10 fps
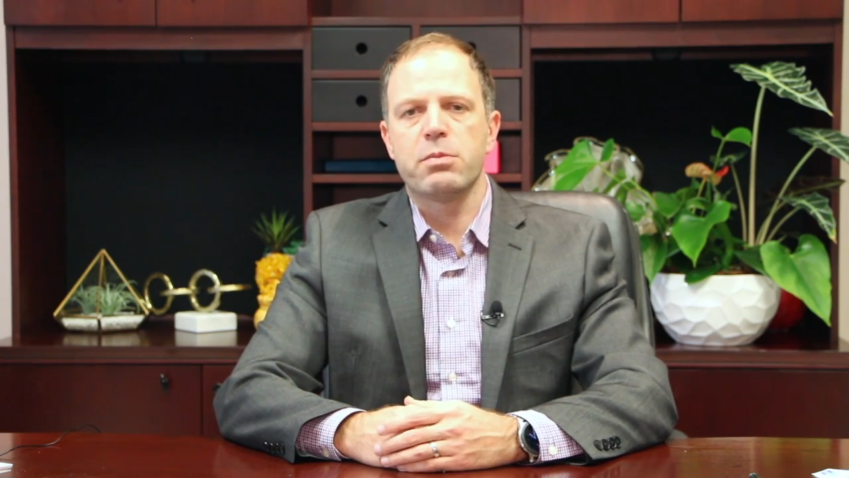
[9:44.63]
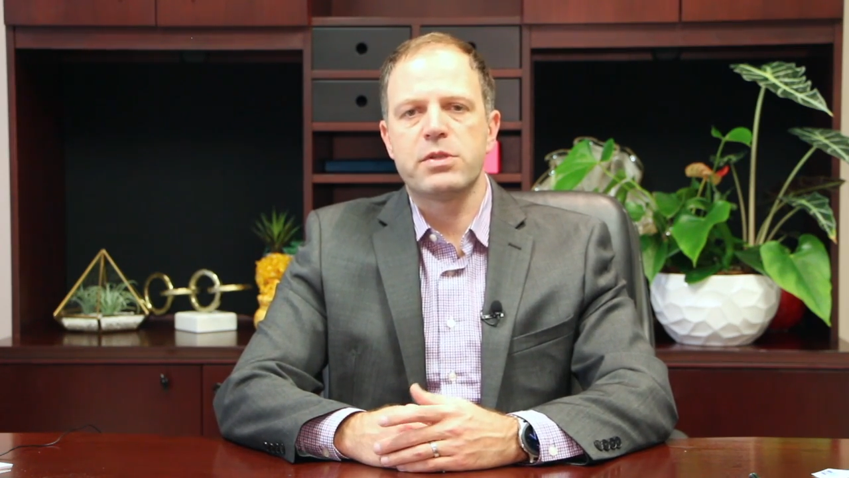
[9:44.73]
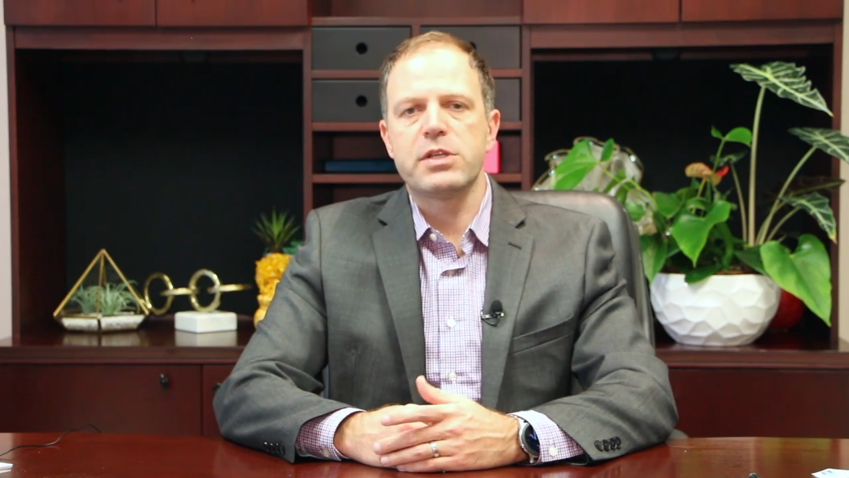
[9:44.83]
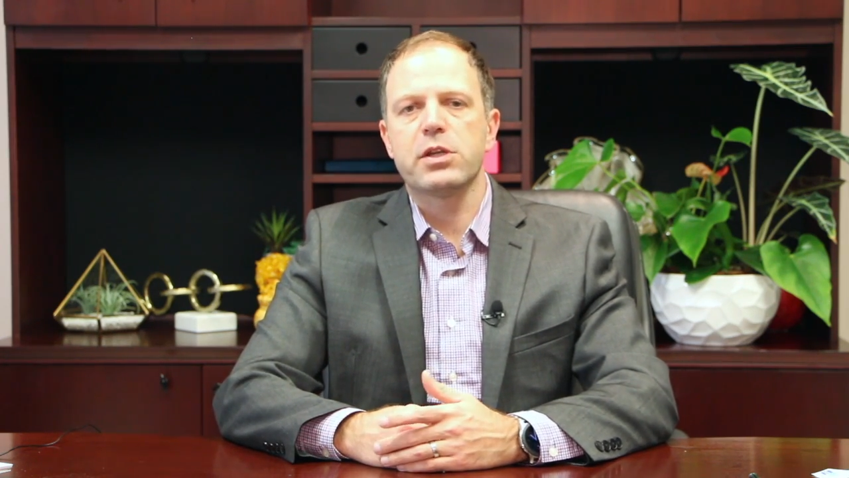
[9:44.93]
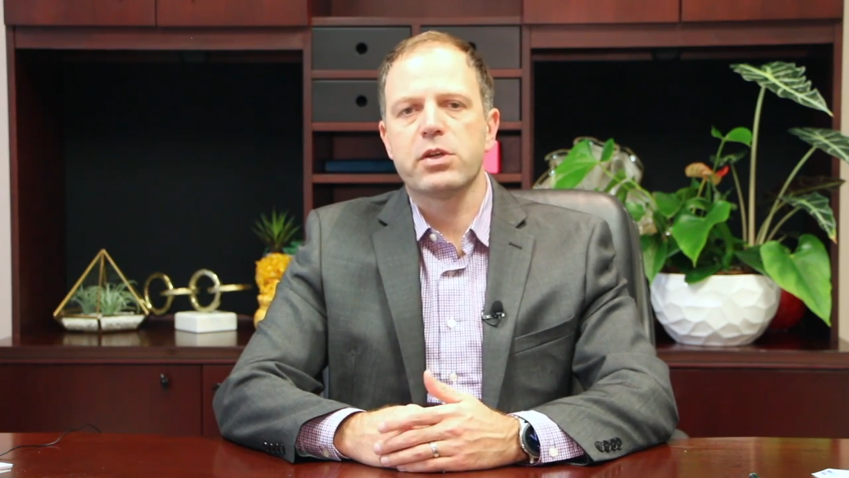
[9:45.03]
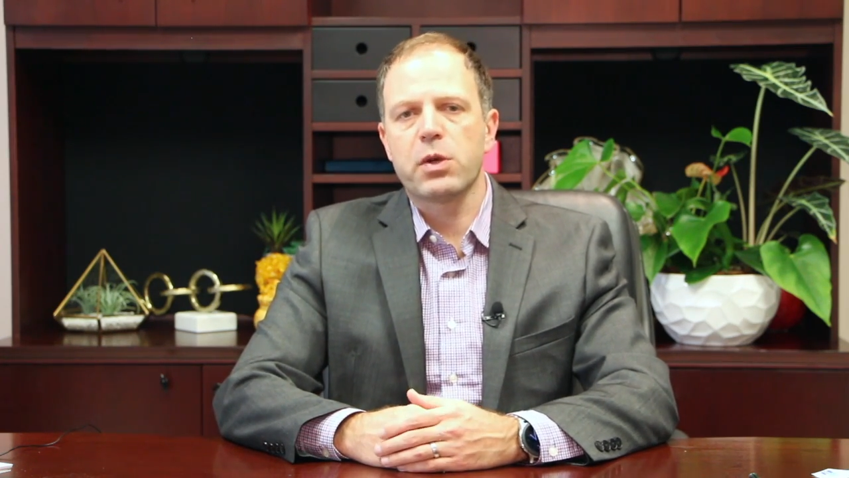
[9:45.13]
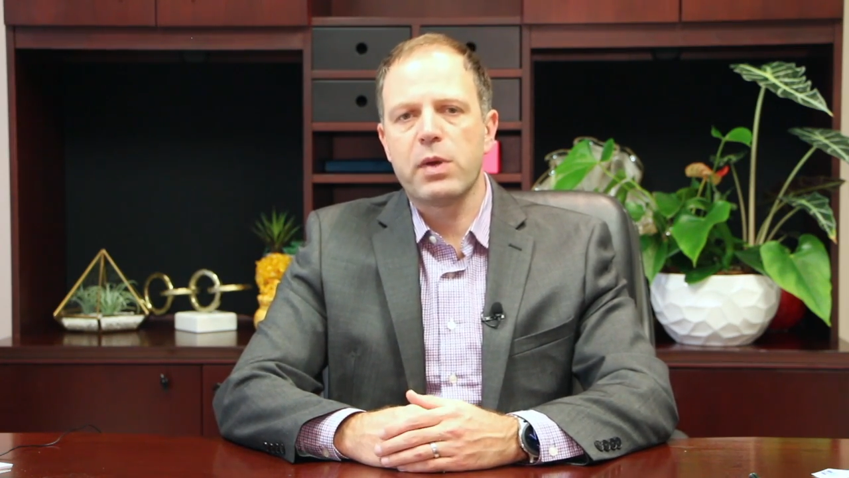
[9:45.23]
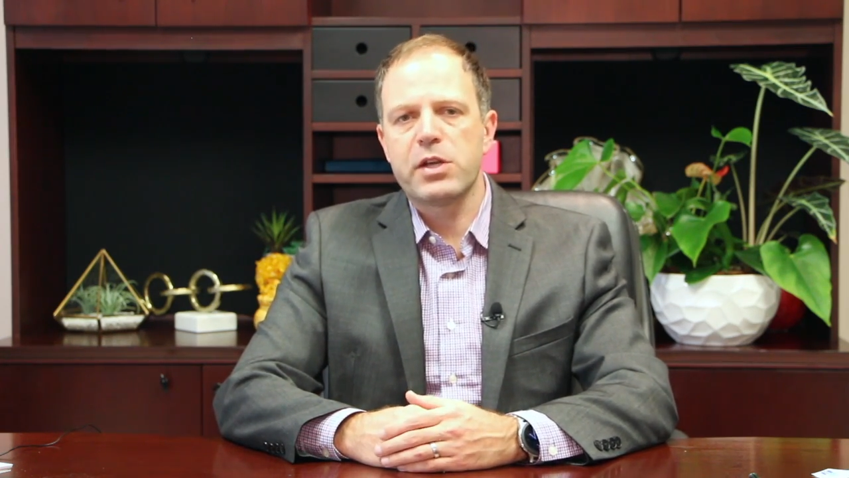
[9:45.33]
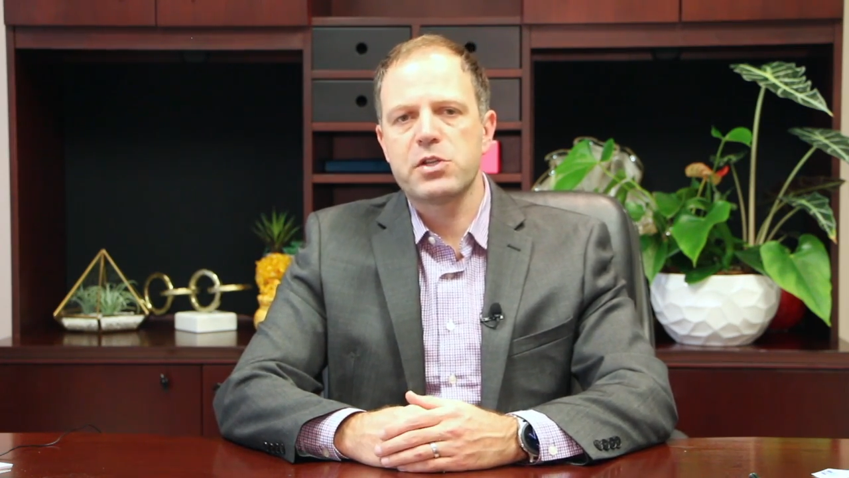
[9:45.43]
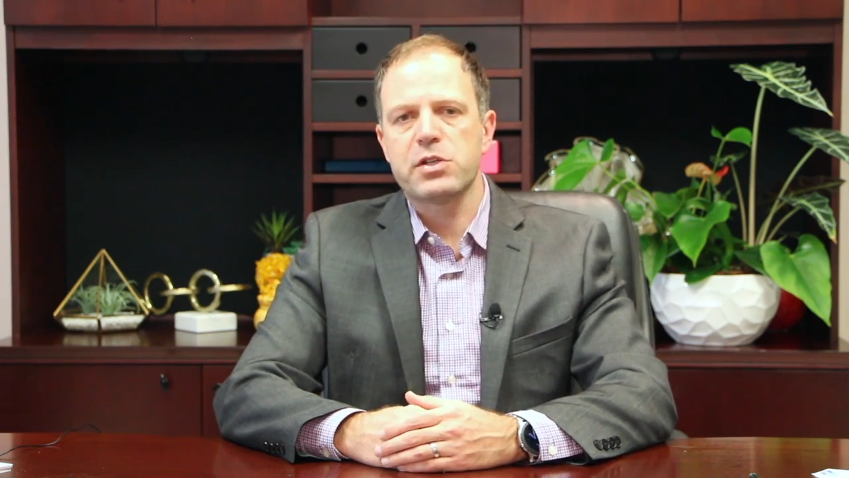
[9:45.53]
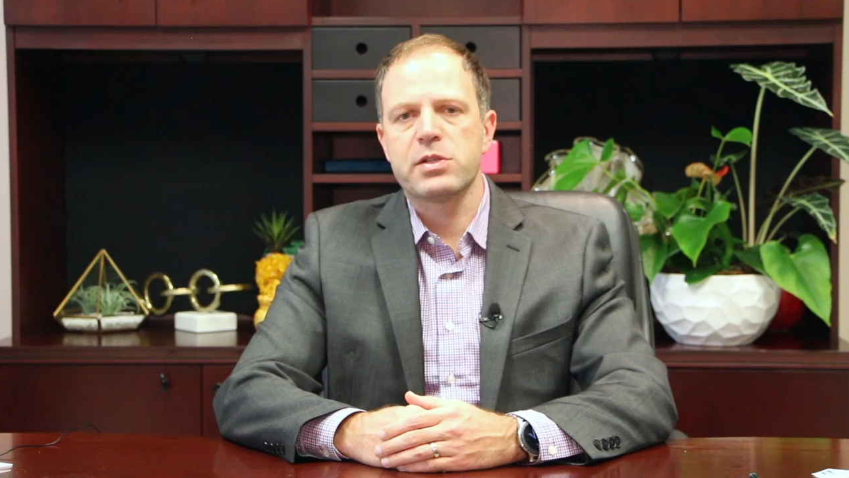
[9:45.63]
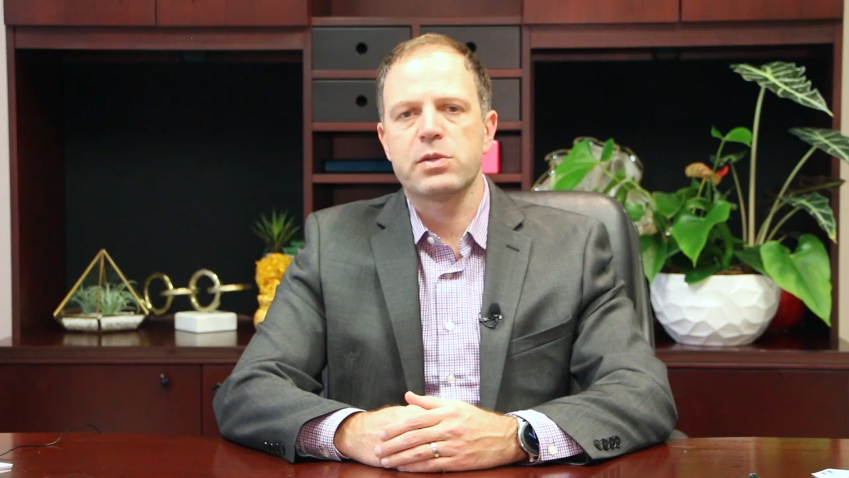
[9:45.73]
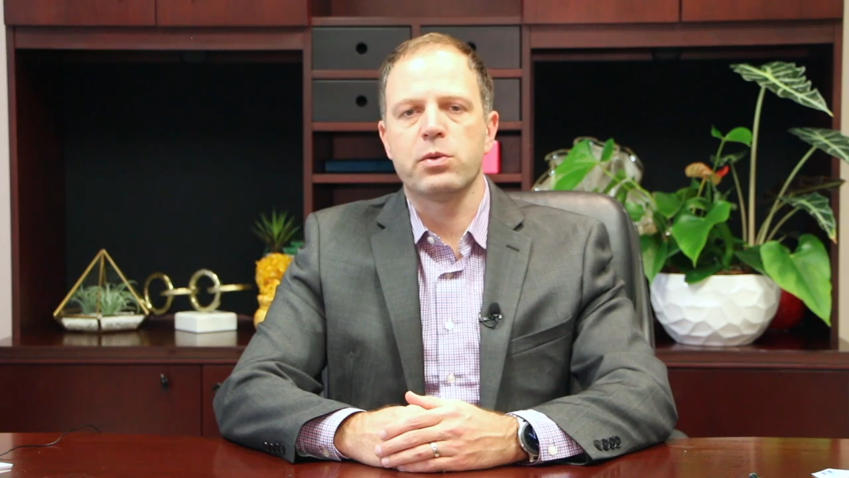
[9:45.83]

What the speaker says: particular questions